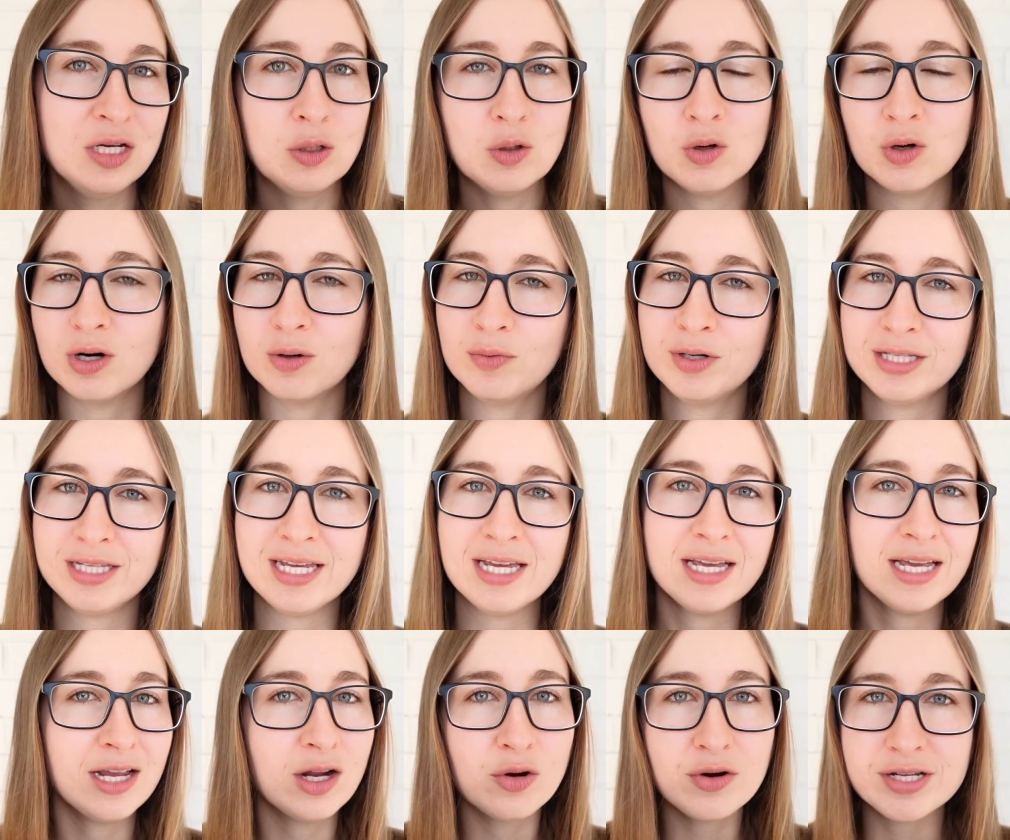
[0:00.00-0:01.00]
or
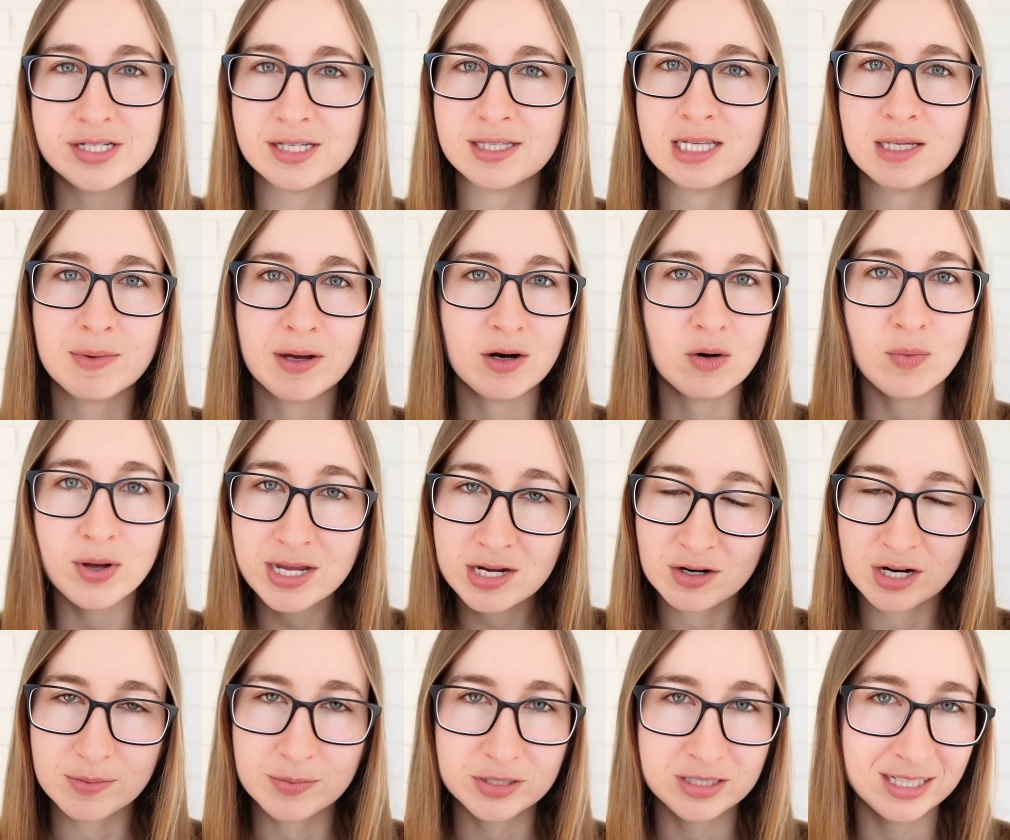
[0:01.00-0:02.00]
really increasing the amount of weight
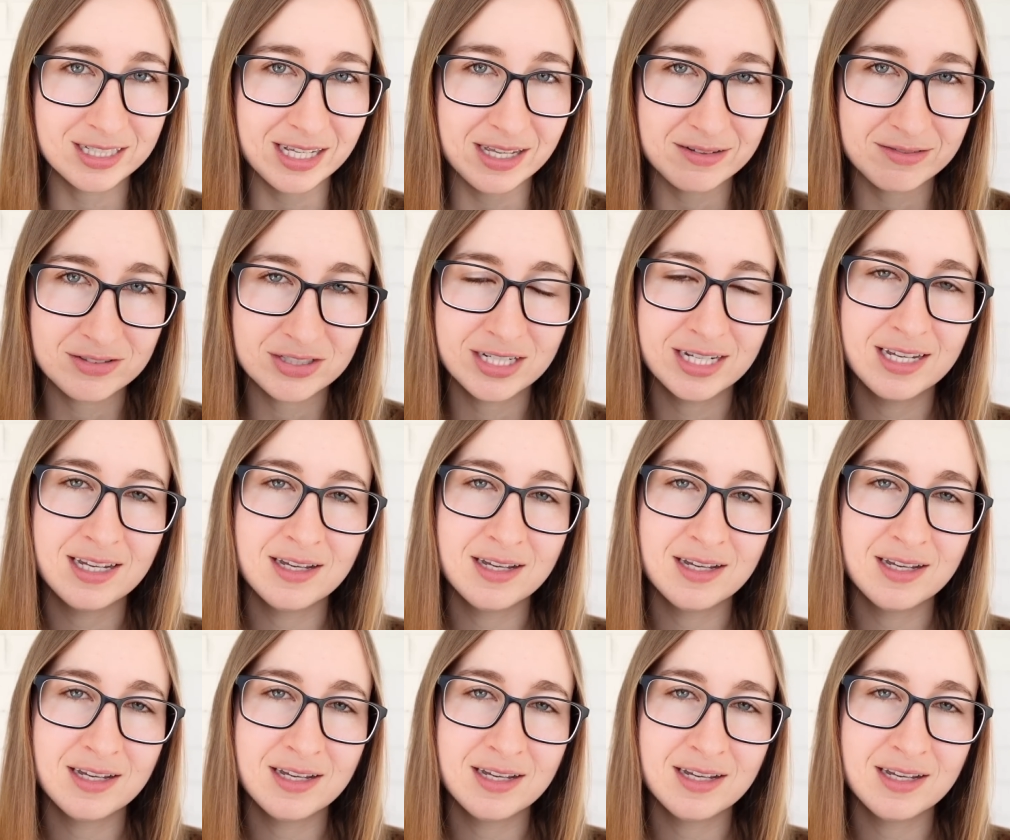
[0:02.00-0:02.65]
you're able to lift,